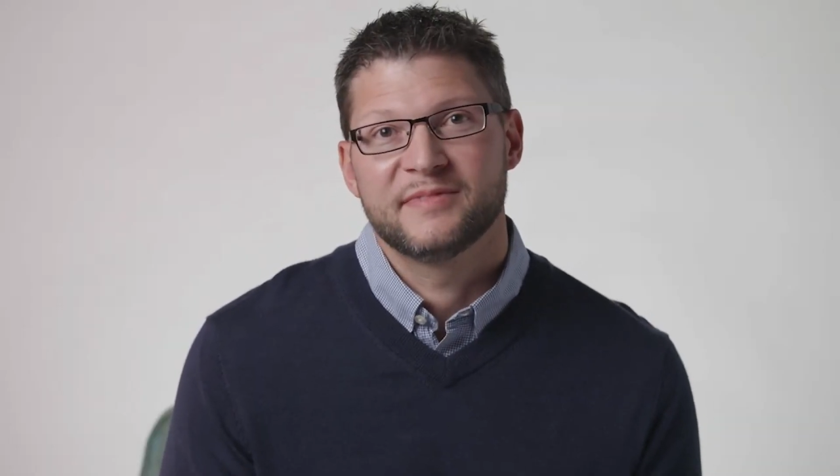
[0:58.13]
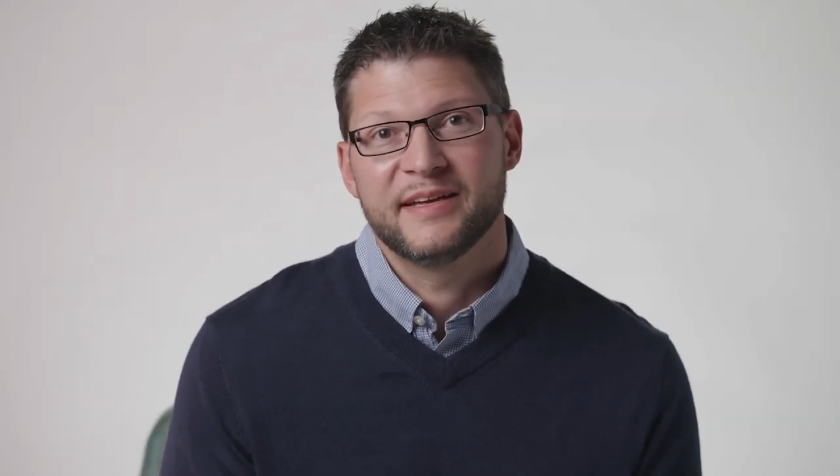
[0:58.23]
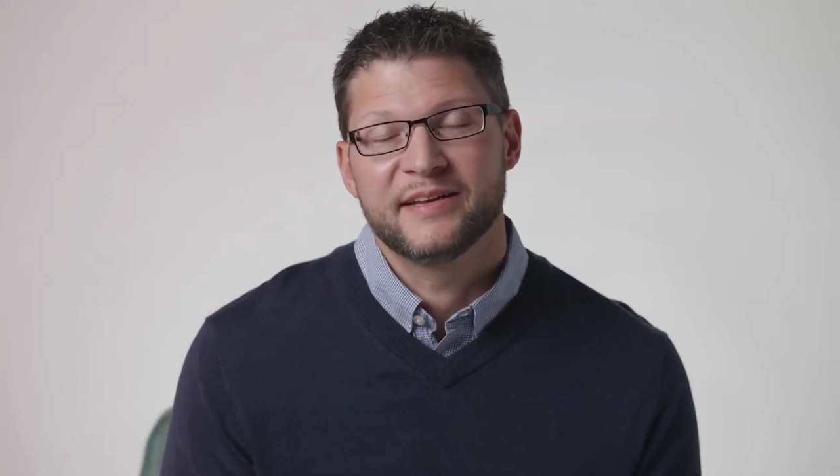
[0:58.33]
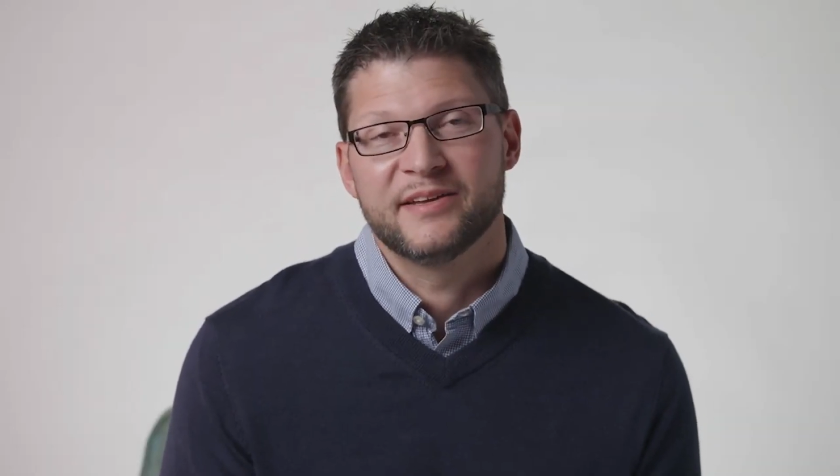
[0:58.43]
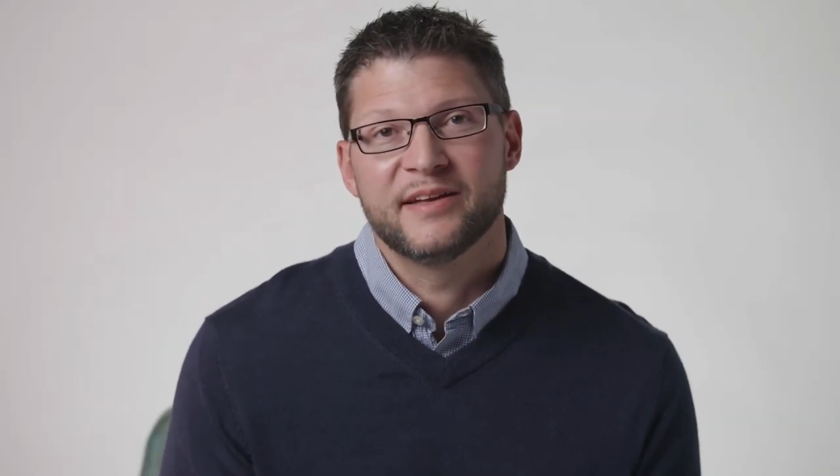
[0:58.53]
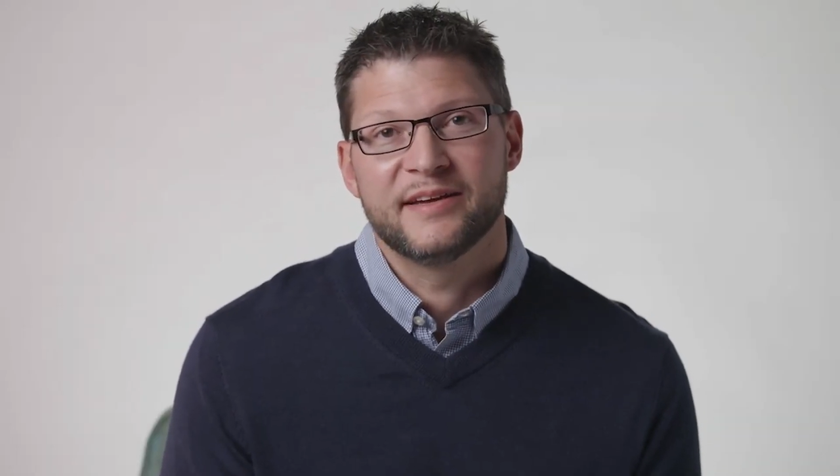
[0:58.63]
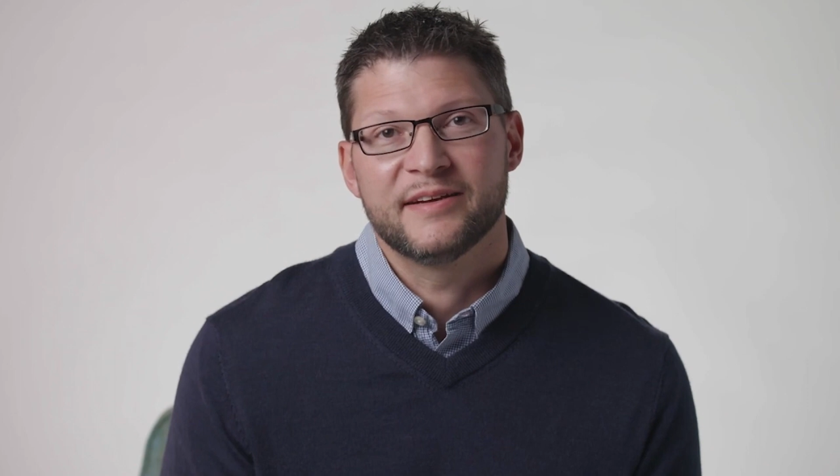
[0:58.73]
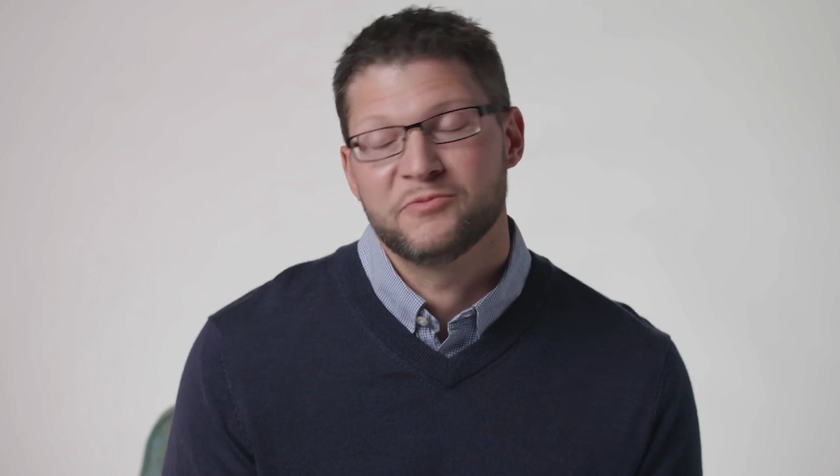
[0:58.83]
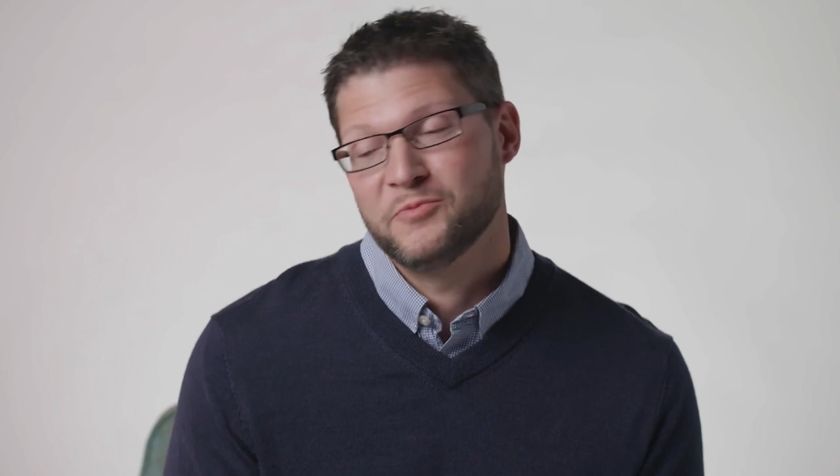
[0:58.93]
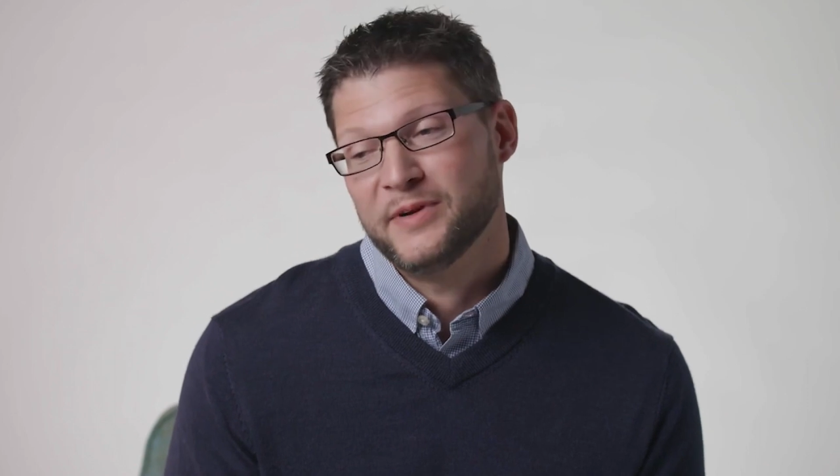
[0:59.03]
And
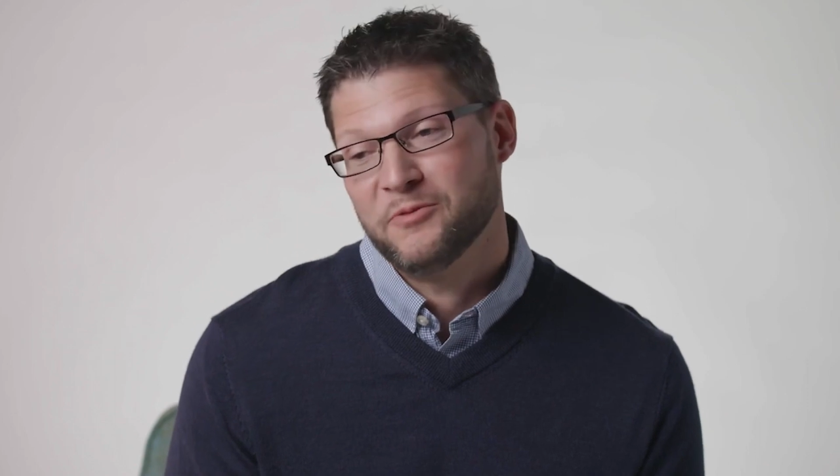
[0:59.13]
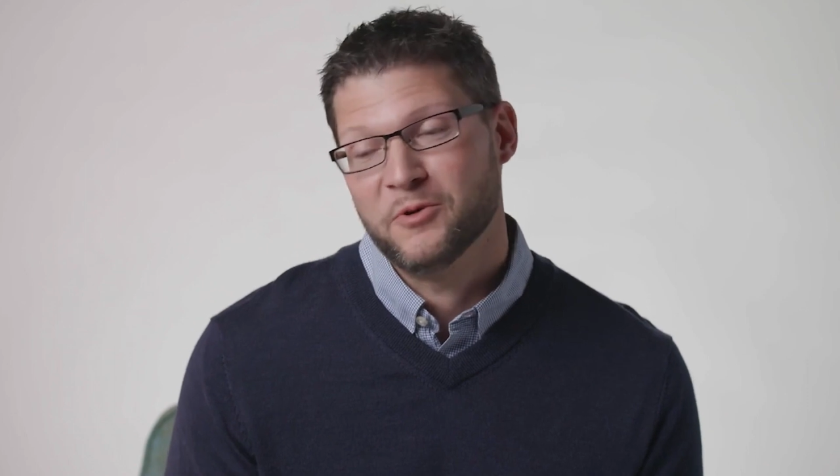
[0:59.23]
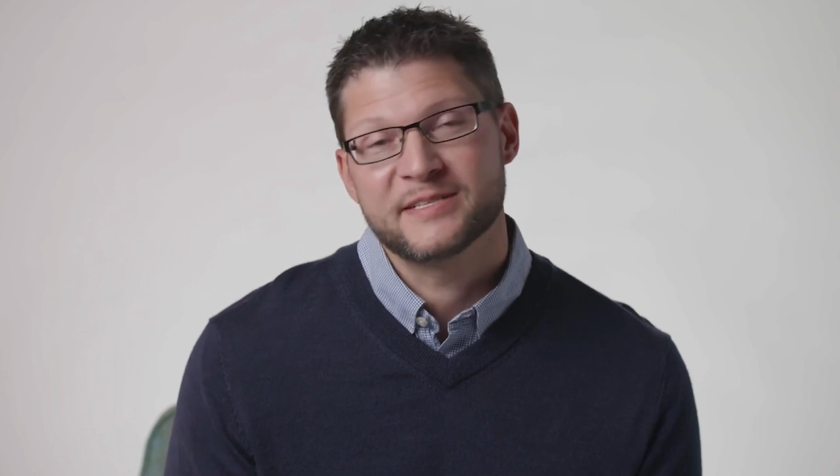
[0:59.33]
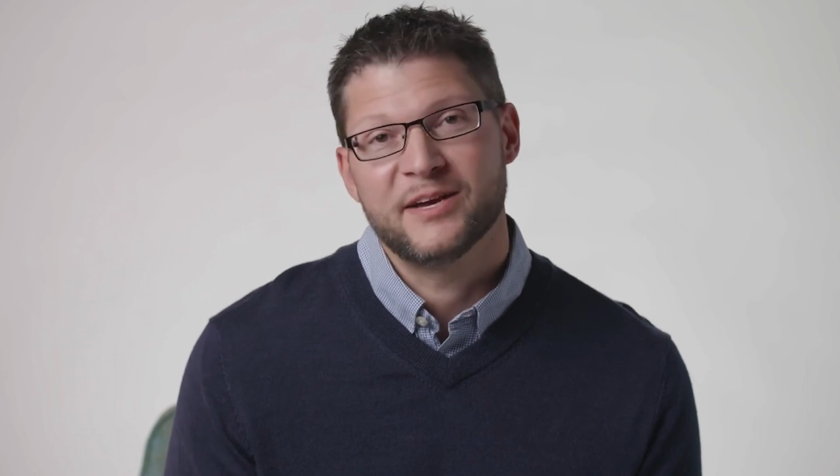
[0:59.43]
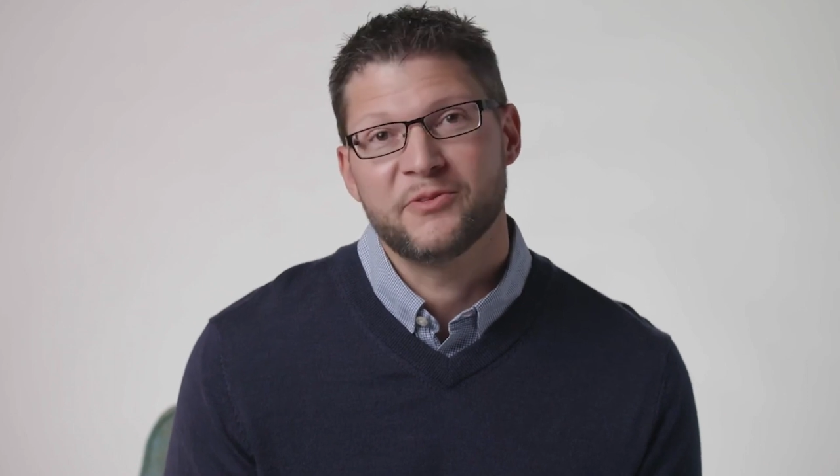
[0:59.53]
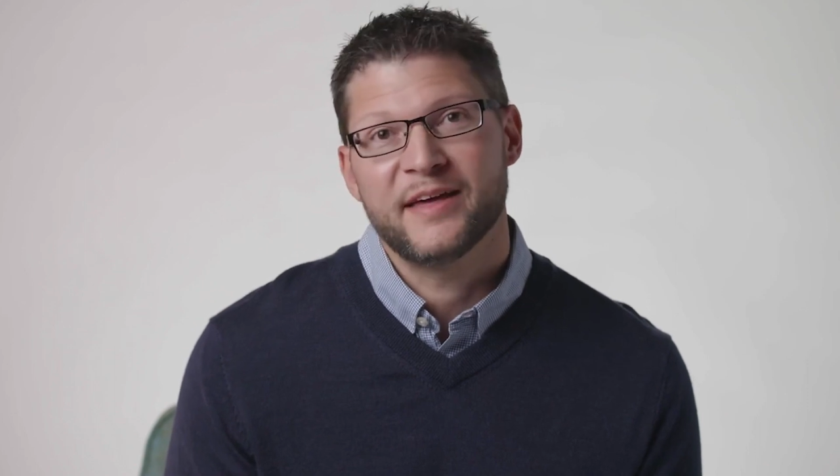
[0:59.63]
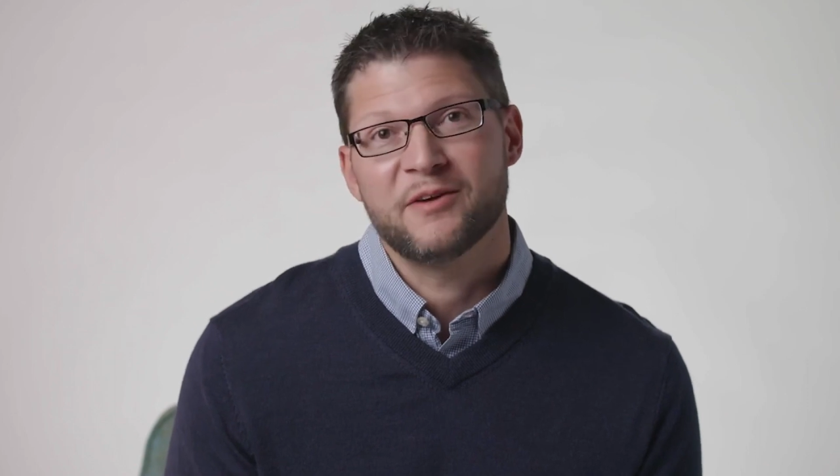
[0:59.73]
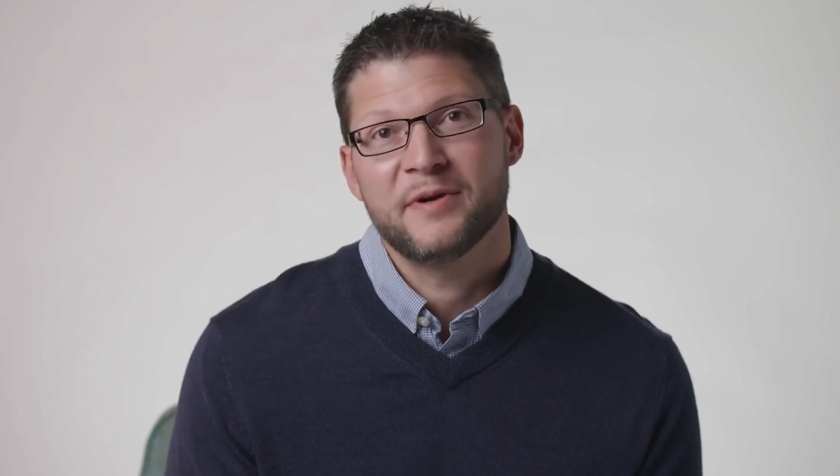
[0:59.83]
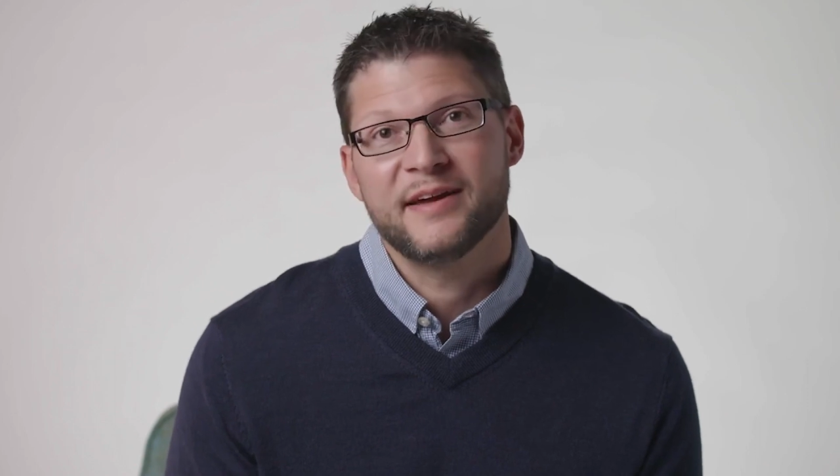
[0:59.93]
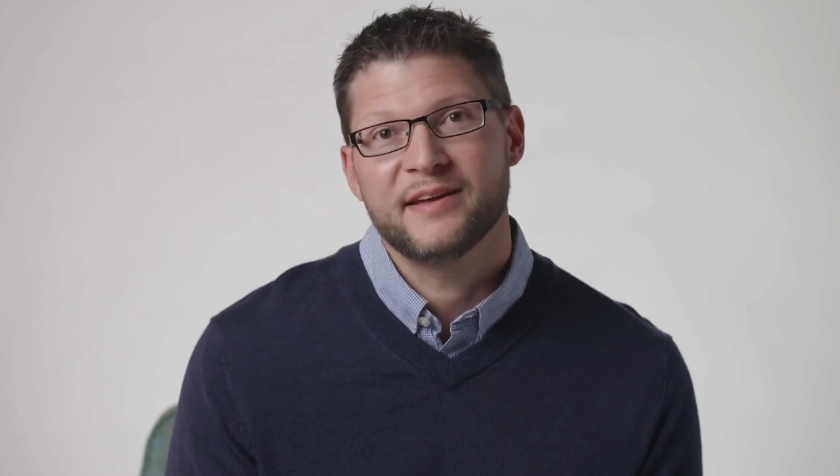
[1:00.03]
when it works out
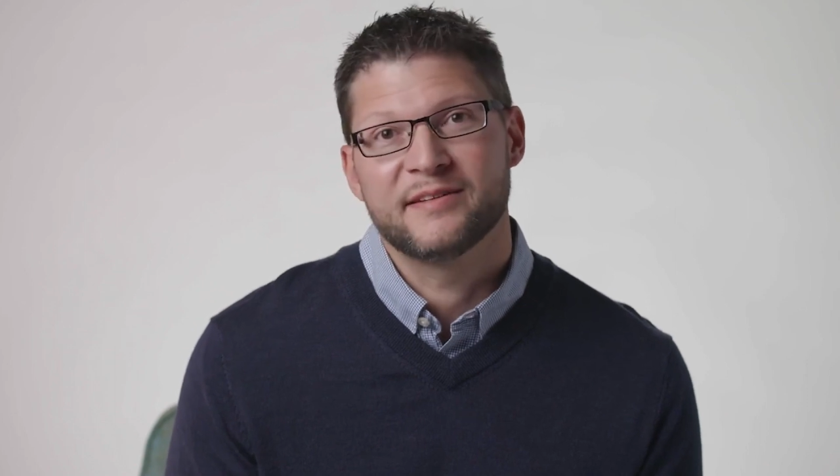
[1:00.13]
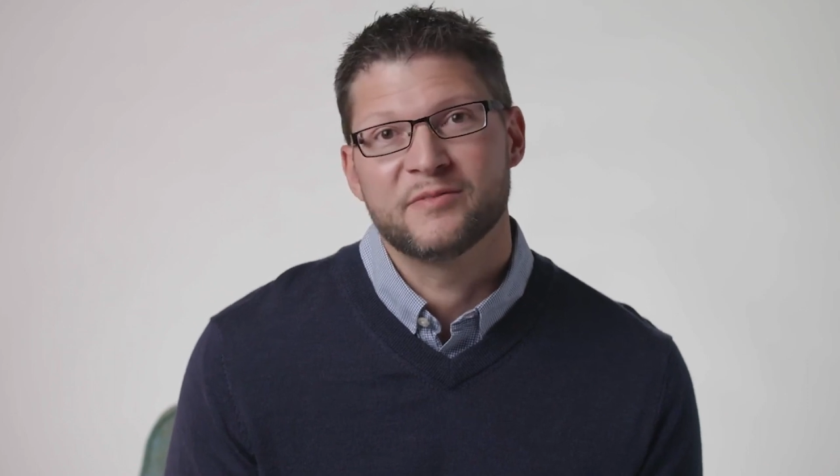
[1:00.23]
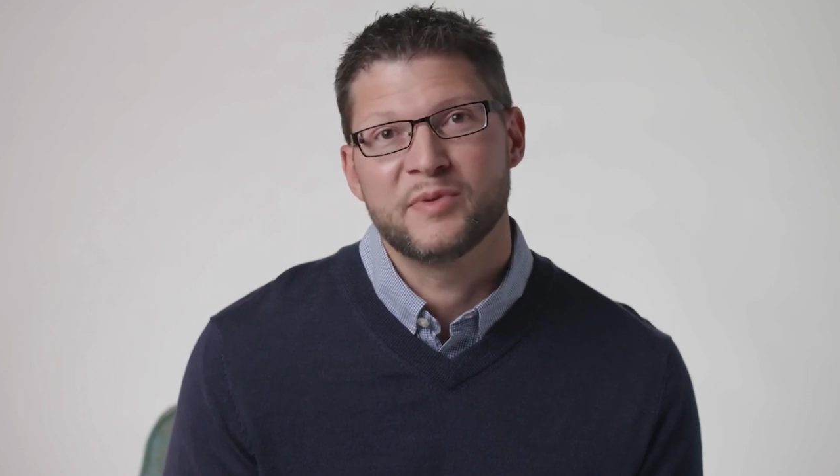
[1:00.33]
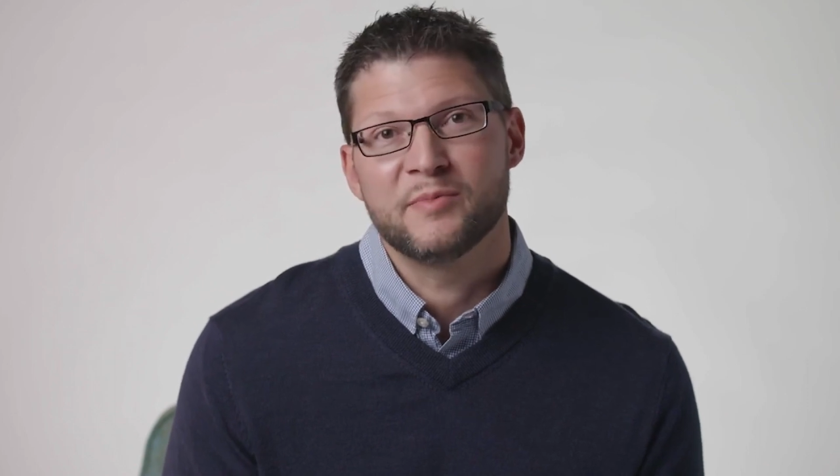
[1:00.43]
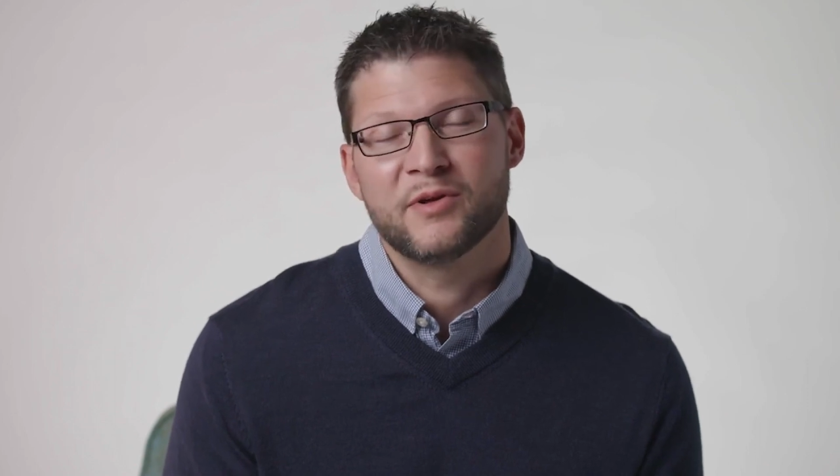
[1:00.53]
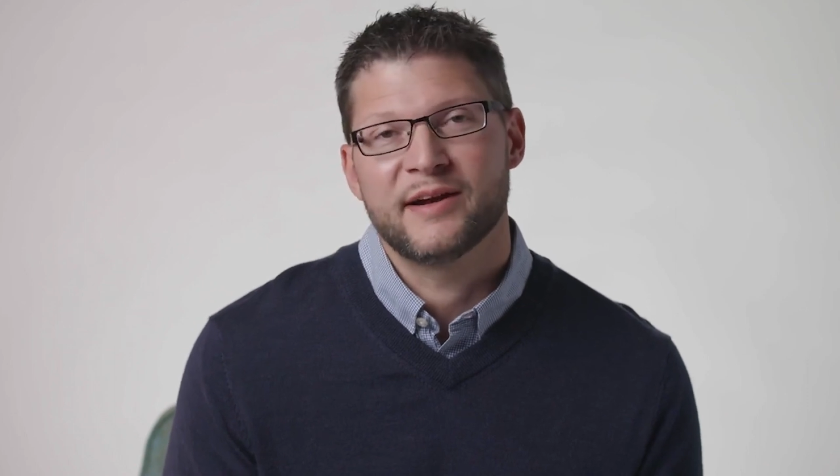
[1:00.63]
that way and people